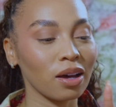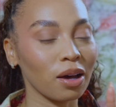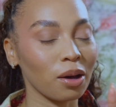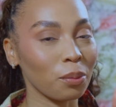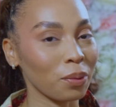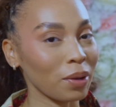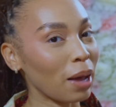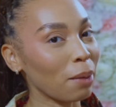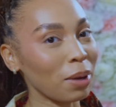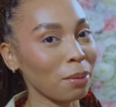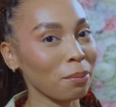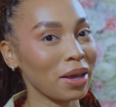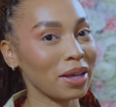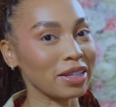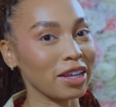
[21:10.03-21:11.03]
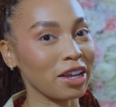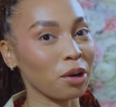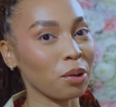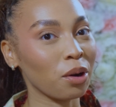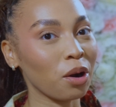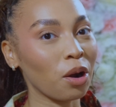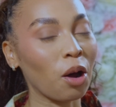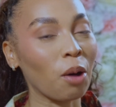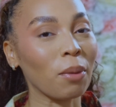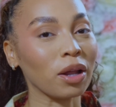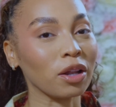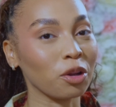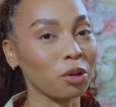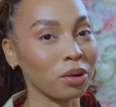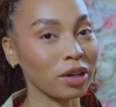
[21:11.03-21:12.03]
Apply my mascara on my
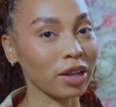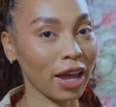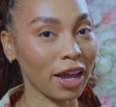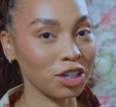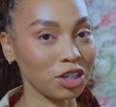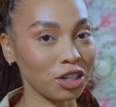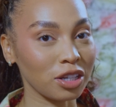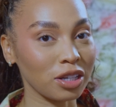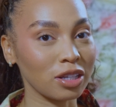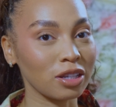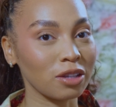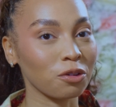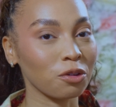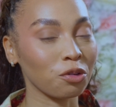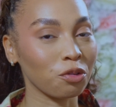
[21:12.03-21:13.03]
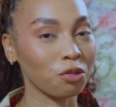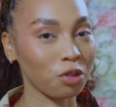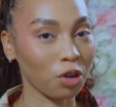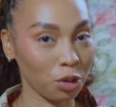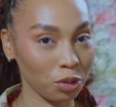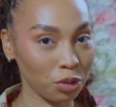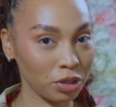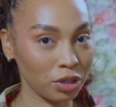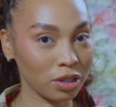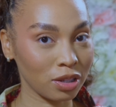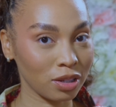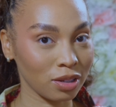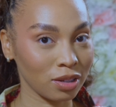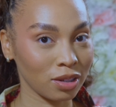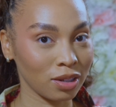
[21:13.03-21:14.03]
lower lashes first,